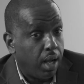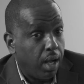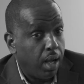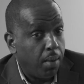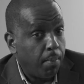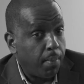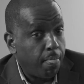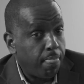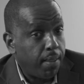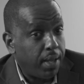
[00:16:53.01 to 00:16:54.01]

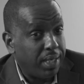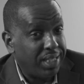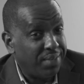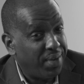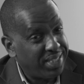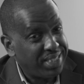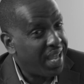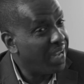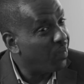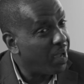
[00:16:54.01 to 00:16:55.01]
I said, if I just
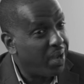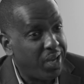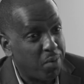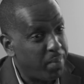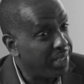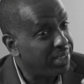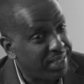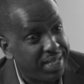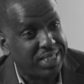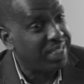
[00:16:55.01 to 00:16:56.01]
hang around here, it makes
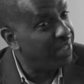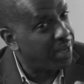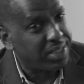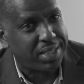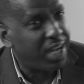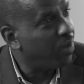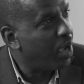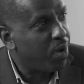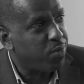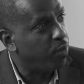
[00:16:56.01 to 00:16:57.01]
sense. If I just hang
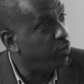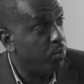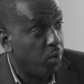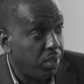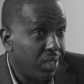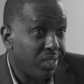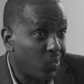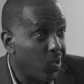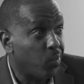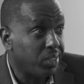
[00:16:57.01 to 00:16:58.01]
around for a few more years,
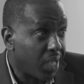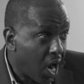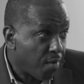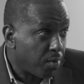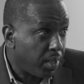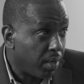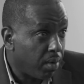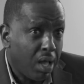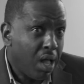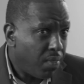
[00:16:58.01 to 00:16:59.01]
go ahead and retire from
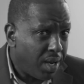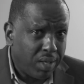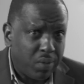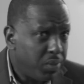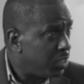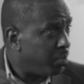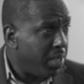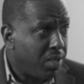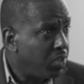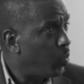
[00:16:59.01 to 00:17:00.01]
here, then I can go and
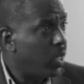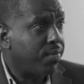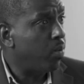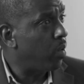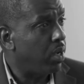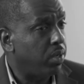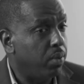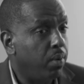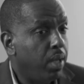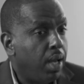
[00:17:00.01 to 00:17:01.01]
speak or do whatever I want to
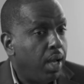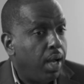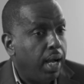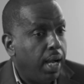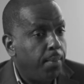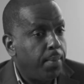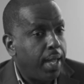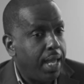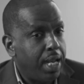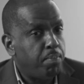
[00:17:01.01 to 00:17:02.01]
do.
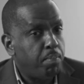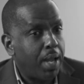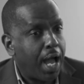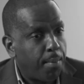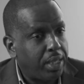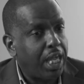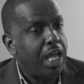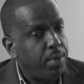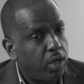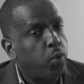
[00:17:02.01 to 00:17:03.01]
I
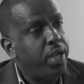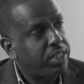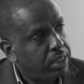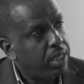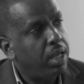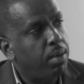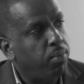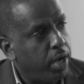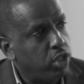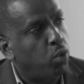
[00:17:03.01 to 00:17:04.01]
became increasingly
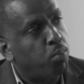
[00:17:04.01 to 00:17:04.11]
impressed.